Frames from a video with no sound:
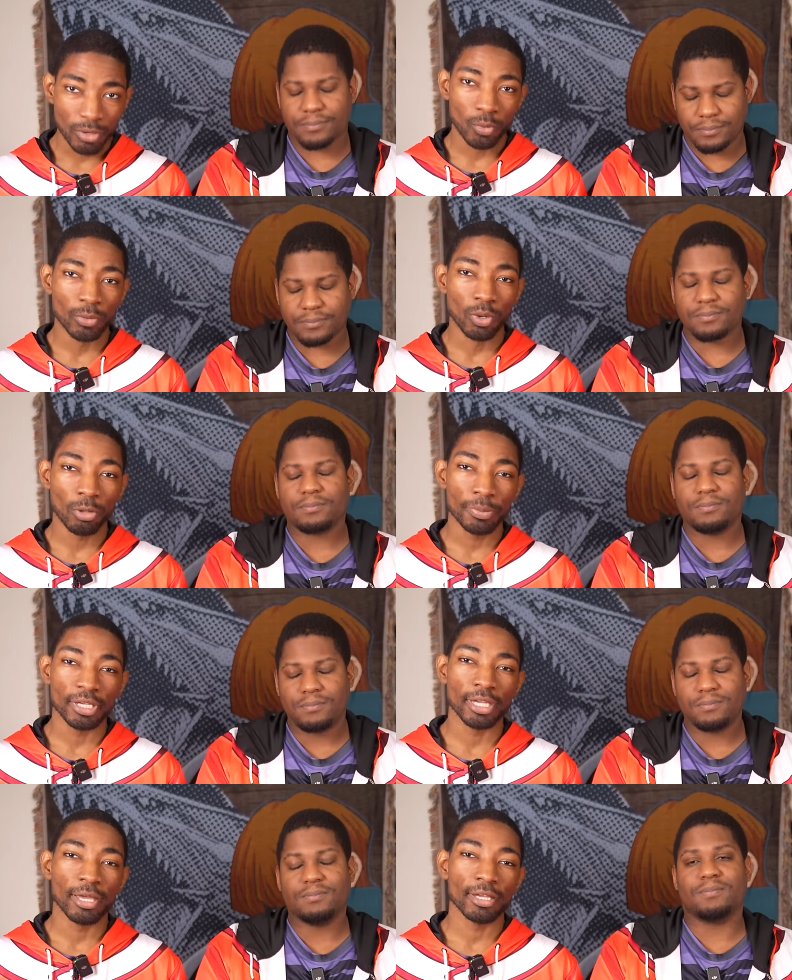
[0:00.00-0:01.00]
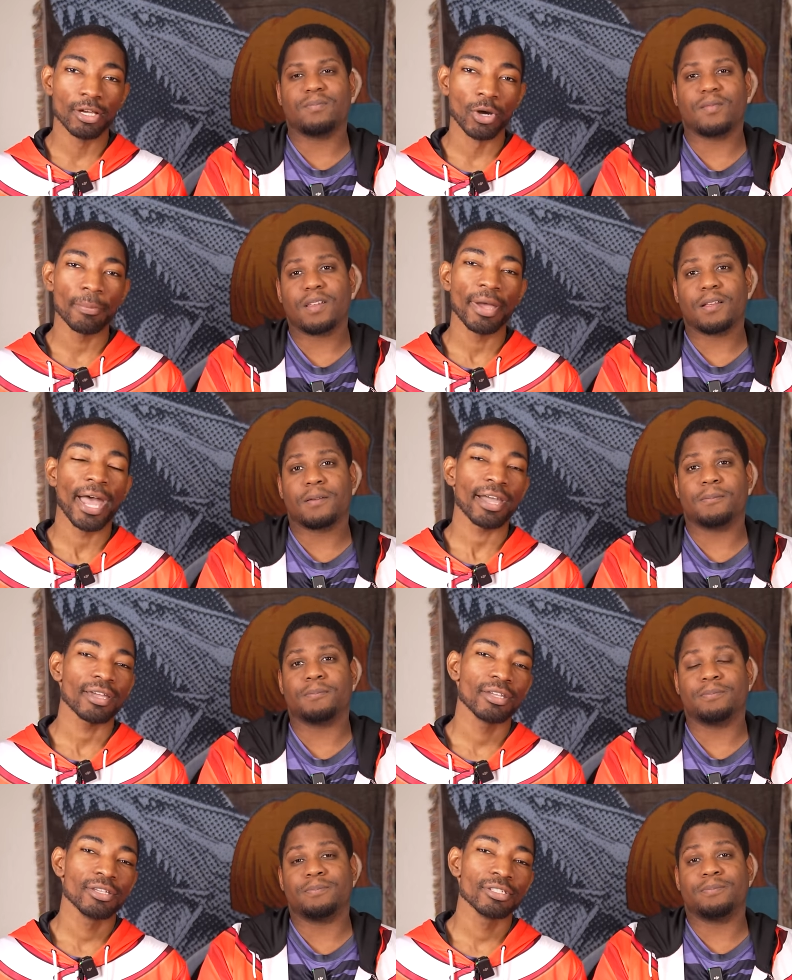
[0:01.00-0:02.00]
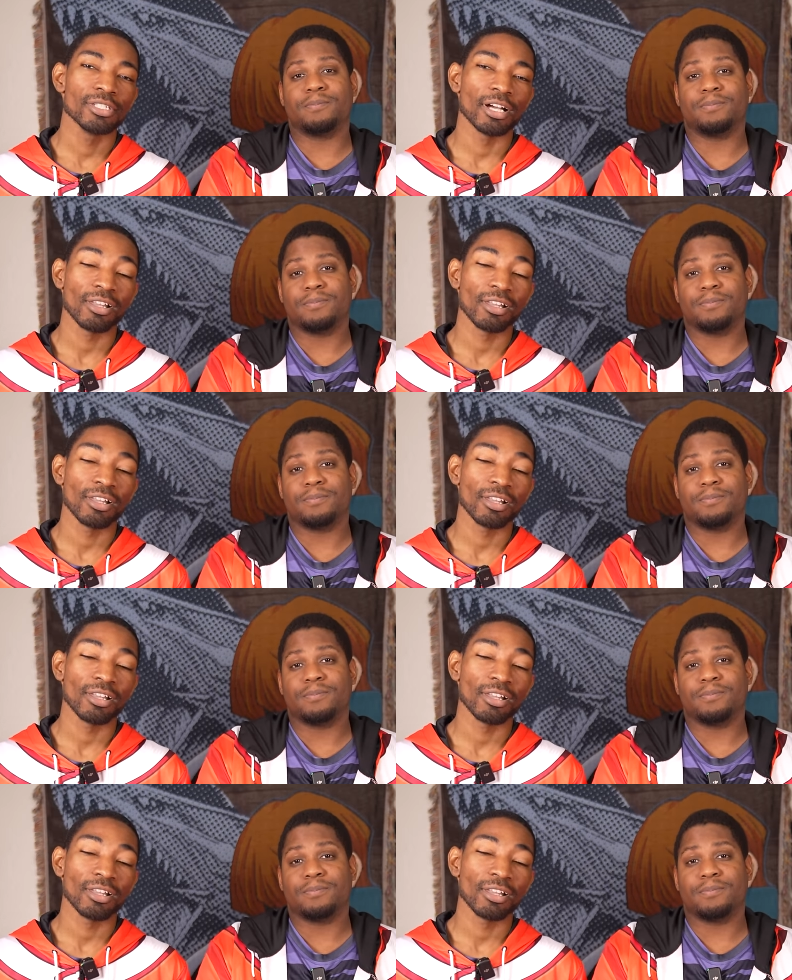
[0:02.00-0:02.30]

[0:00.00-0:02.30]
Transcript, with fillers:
Speaker 1: we will be going back to